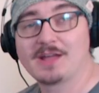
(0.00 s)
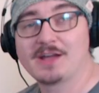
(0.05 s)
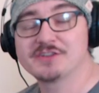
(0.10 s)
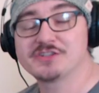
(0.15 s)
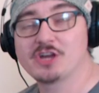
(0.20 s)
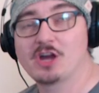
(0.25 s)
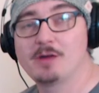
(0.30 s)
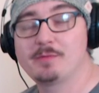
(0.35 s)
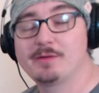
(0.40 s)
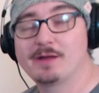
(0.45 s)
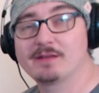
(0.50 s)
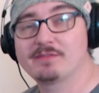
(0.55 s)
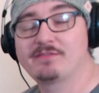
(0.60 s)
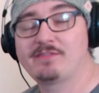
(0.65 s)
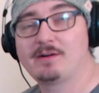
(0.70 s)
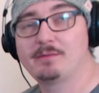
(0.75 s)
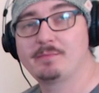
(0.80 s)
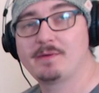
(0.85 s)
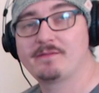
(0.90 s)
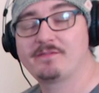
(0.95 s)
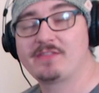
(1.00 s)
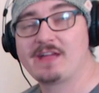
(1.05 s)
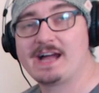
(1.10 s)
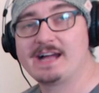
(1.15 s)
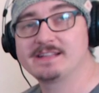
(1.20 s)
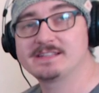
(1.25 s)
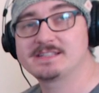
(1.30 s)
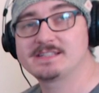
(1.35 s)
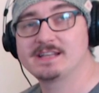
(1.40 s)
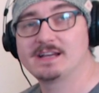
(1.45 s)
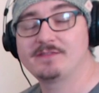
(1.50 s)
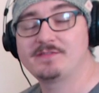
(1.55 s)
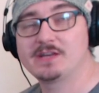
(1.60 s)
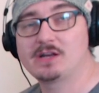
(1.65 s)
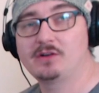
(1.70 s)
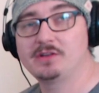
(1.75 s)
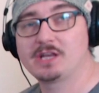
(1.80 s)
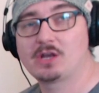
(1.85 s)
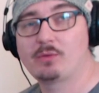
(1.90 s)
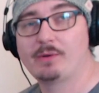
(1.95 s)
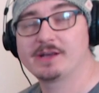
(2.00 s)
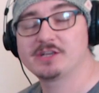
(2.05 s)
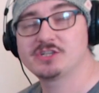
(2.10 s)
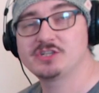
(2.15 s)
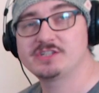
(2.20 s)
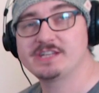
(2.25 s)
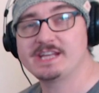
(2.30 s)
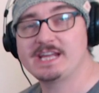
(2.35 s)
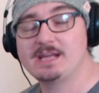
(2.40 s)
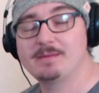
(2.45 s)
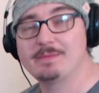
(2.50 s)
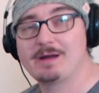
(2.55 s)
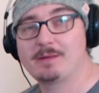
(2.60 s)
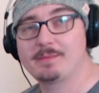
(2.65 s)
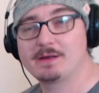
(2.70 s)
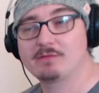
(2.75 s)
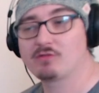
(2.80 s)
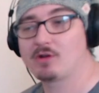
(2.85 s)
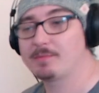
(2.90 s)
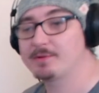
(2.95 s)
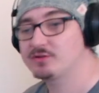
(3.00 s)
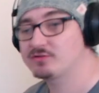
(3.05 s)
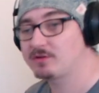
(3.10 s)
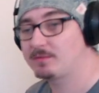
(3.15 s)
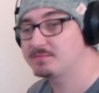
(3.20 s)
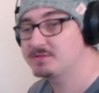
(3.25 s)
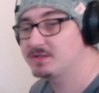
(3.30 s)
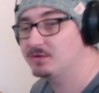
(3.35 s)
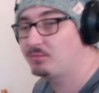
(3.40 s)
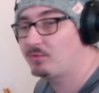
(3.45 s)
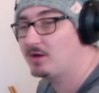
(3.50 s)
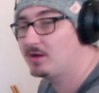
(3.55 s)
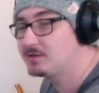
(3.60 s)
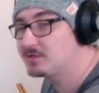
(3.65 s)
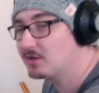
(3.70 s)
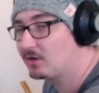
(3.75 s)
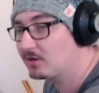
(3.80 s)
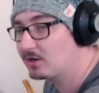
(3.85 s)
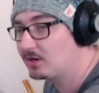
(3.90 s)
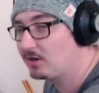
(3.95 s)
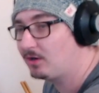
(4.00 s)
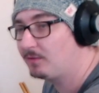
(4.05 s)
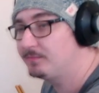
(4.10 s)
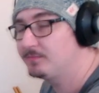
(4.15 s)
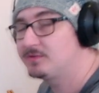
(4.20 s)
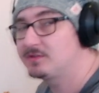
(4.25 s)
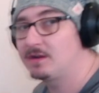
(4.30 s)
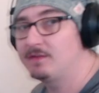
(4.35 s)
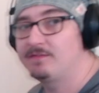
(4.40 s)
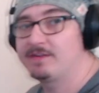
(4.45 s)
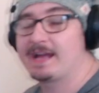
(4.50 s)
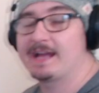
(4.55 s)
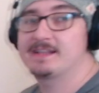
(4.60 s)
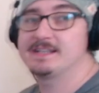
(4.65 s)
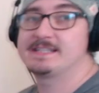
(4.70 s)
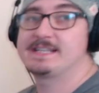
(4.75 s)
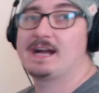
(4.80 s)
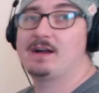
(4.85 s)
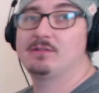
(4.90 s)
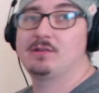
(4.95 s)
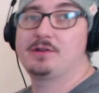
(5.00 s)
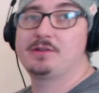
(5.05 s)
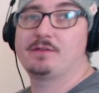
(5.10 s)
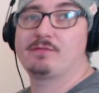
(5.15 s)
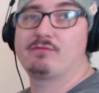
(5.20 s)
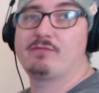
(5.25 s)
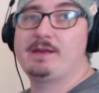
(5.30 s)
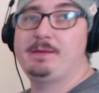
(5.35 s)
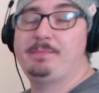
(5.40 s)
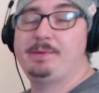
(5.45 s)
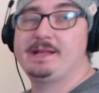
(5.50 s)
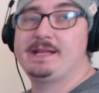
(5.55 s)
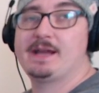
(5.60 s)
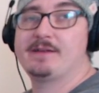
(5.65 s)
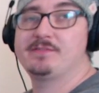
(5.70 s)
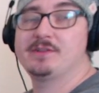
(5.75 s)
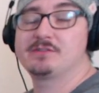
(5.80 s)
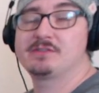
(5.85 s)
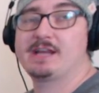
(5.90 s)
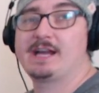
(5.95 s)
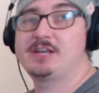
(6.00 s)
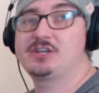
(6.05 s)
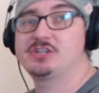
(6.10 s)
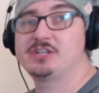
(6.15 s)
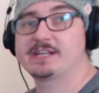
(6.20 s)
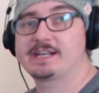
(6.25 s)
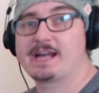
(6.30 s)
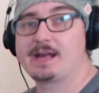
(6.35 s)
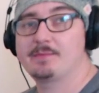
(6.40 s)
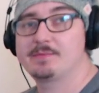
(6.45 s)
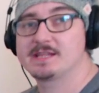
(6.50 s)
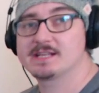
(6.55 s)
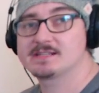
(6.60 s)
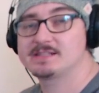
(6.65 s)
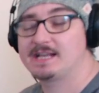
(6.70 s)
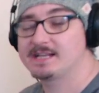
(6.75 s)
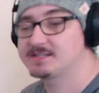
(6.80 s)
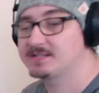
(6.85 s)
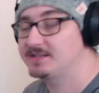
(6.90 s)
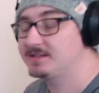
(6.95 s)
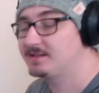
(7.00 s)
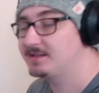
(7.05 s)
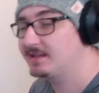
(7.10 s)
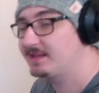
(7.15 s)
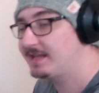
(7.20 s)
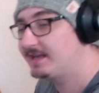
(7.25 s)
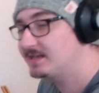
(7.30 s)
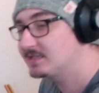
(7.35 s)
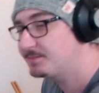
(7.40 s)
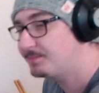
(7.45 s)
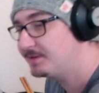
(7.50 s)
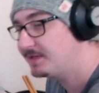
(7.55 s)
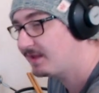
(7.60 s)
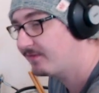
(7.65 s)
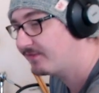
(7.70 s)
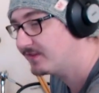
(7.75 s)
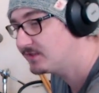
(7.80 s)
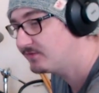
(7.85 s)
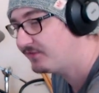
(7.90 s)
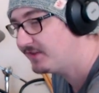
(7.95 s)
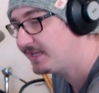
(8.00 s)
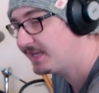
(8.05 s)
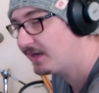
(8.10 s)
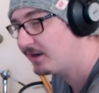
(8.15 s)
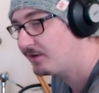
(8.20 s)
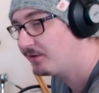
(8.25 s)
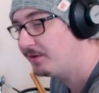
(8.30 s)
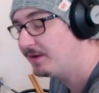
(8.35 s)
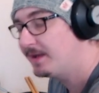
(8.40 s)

So I hope you had fun with that. If you've got any questions, email me, rob@drumstheword.com. Don't forget to download the free PDF notation that came with this lesson. The link is beneath this video.